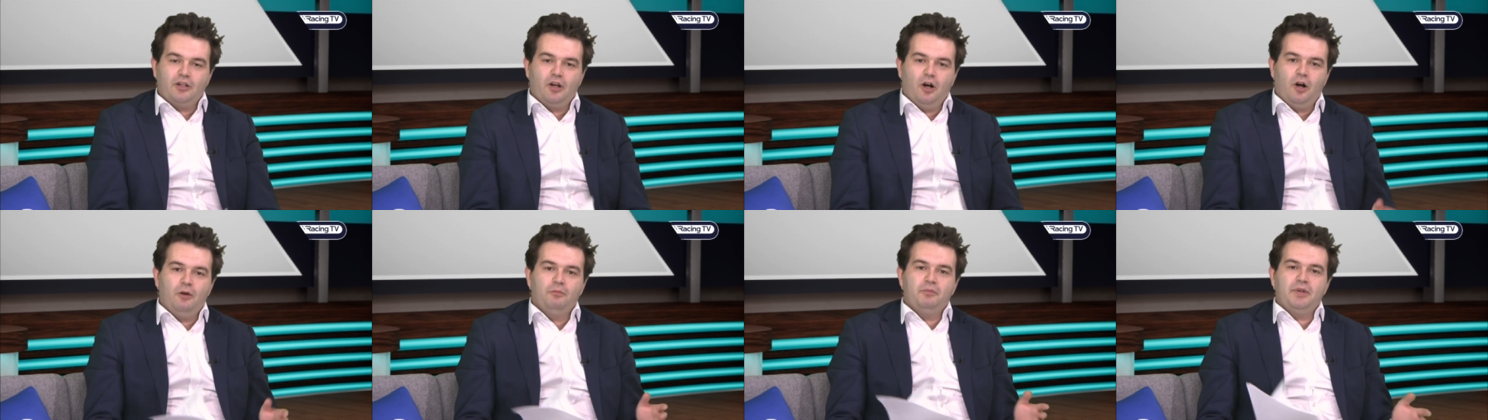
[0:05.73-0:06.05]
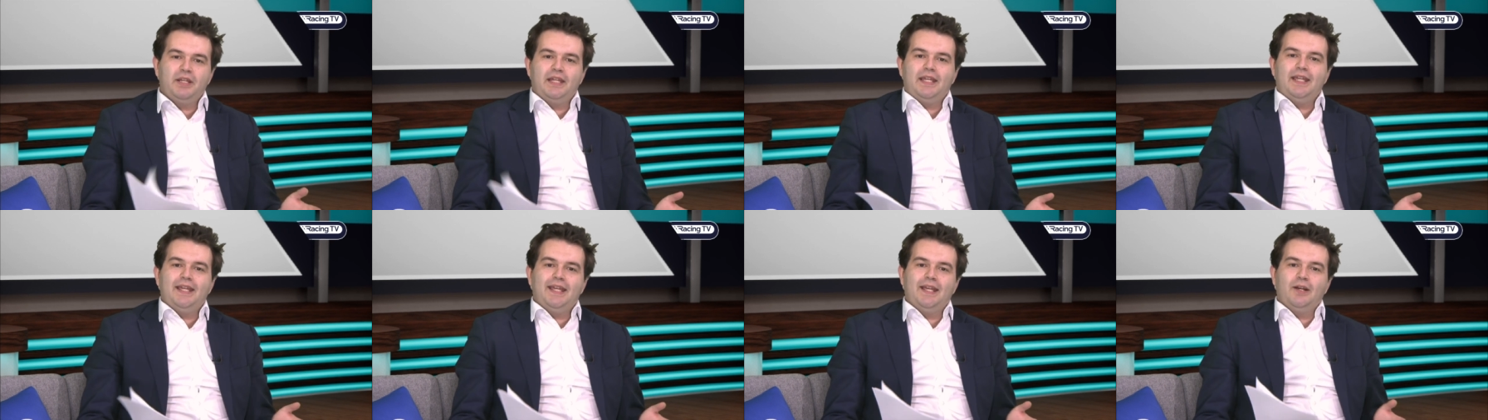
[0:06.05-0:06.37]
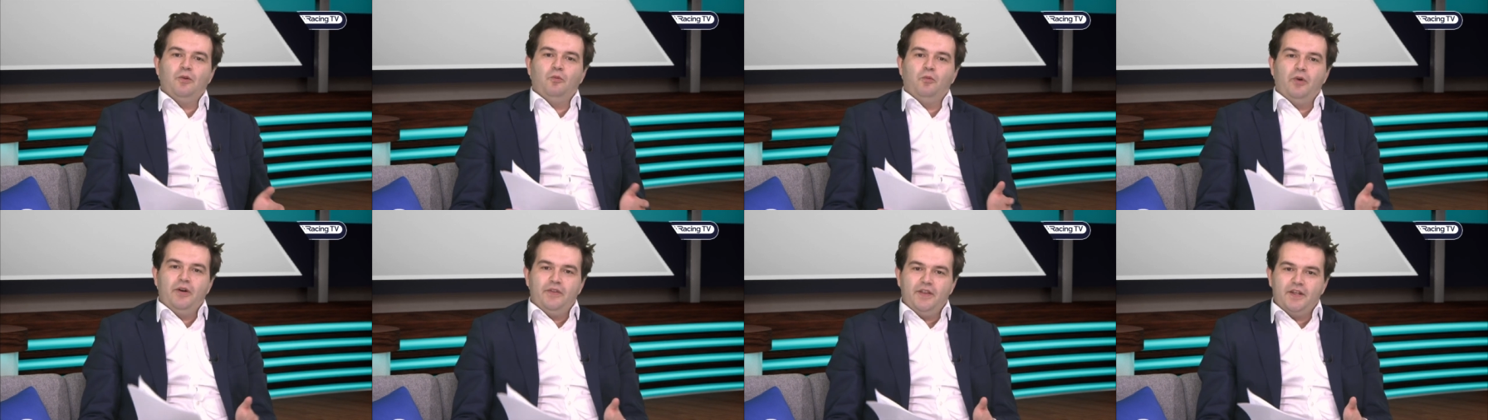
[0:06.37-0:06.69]
can't be
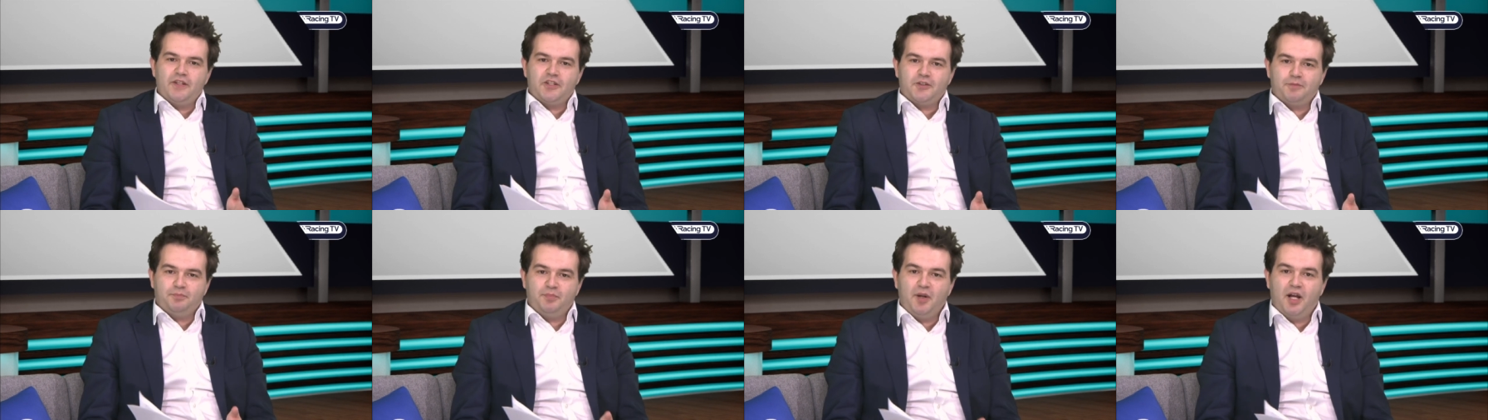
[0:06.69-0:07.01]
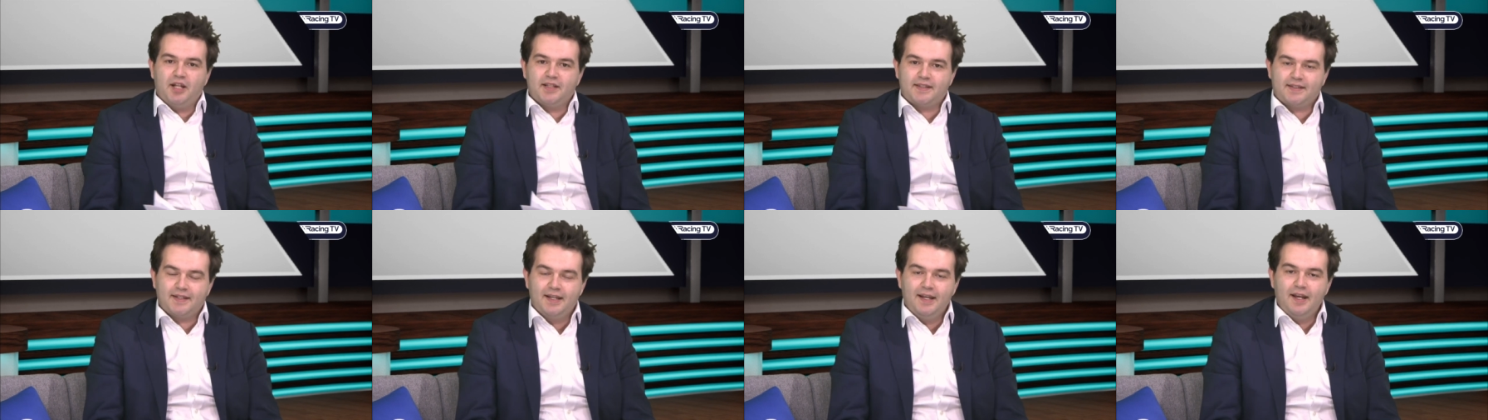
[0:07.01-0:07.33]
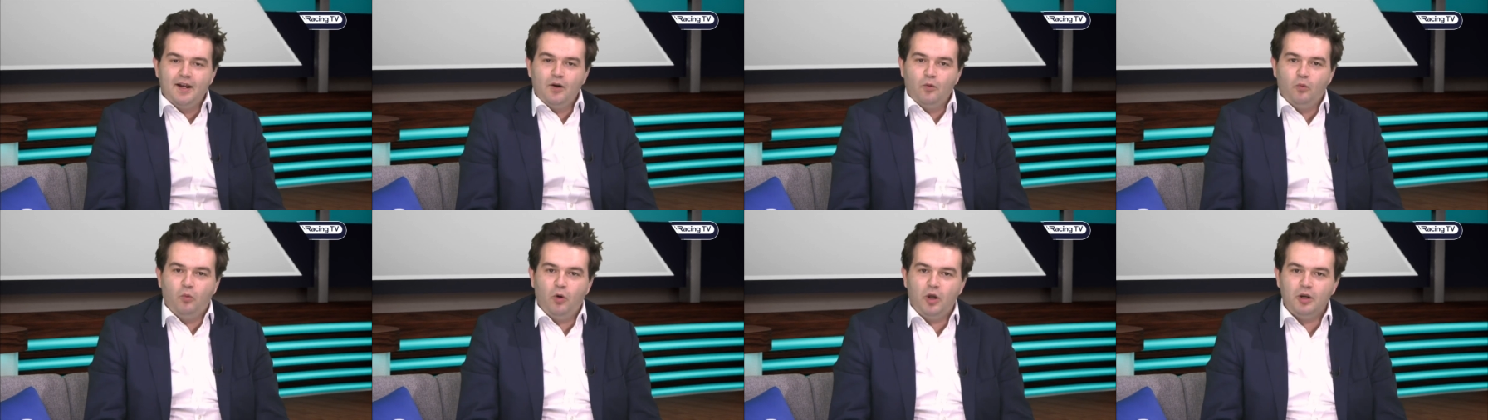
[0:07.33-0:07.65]
here with us, but
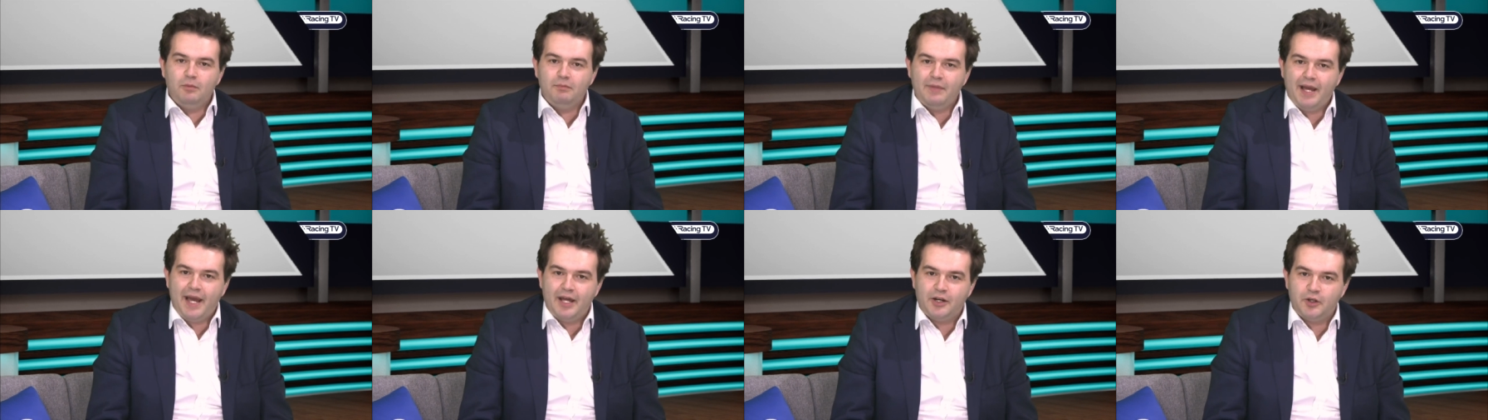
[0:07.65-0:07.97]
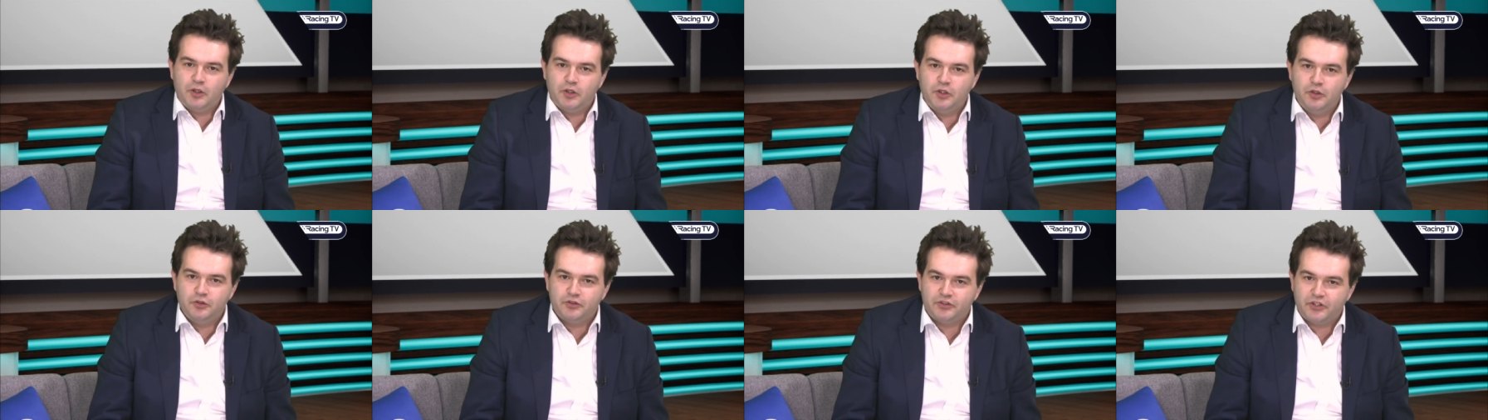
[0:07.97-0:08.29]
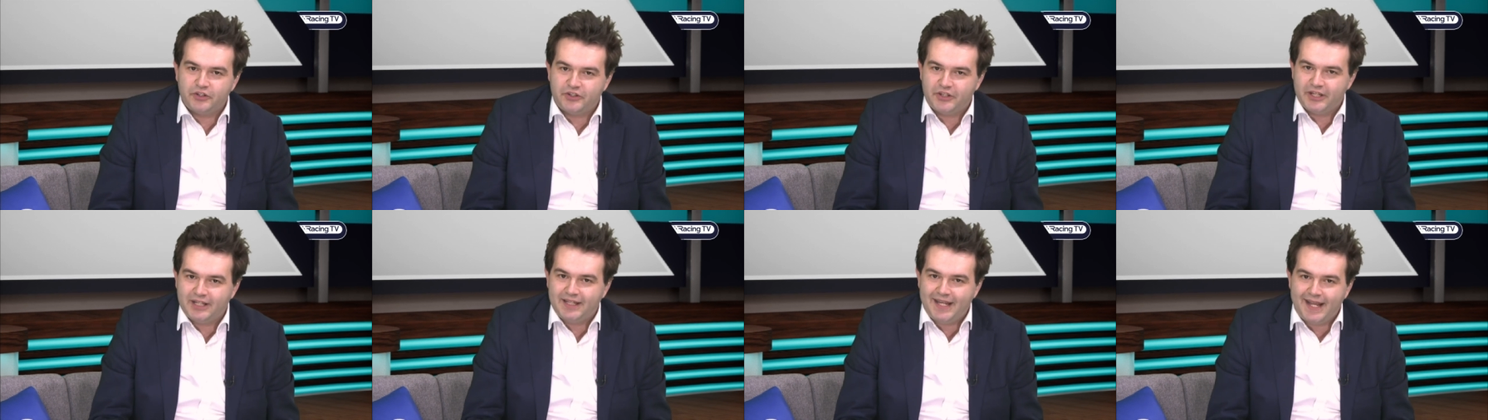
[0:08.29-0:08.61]
one man who
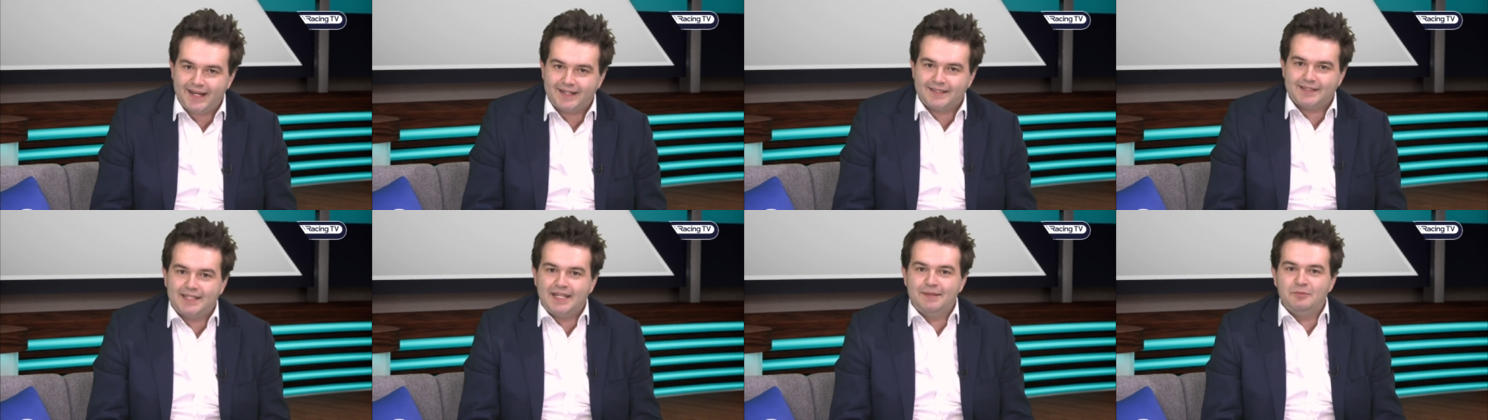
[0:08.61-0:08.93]
used to sit next